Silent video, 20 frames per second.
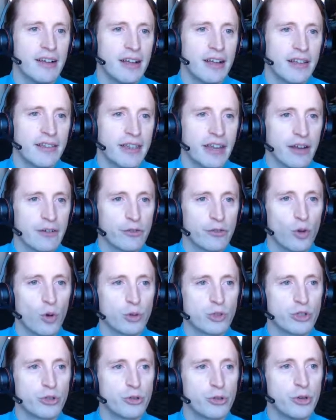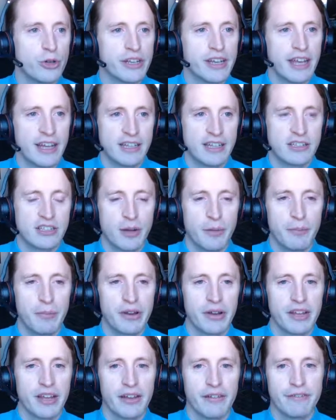then, of course, you could get
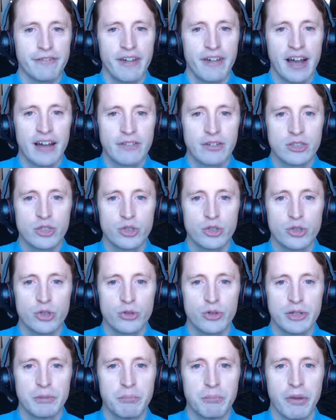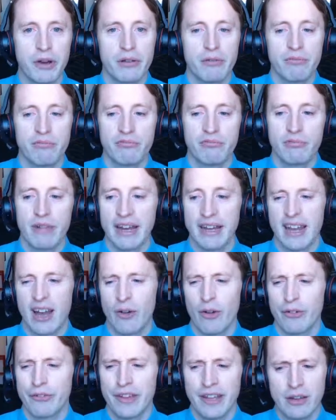somebody on Fiverr to do it, but right
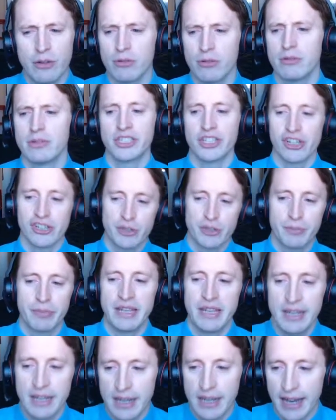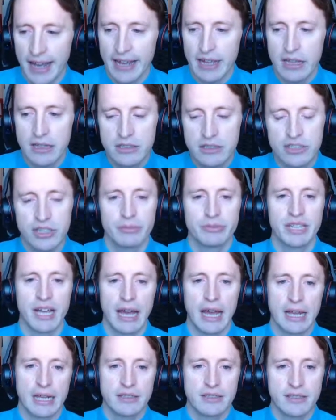now I think it will just be like
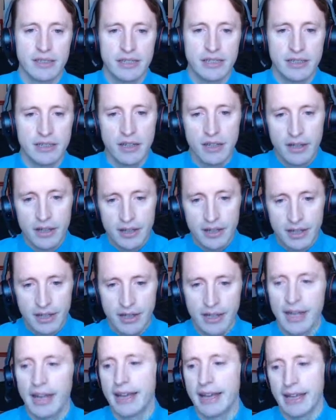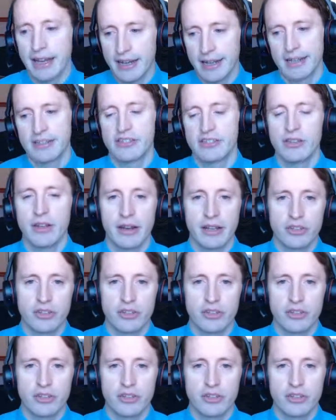subtitles. Then again, it's not a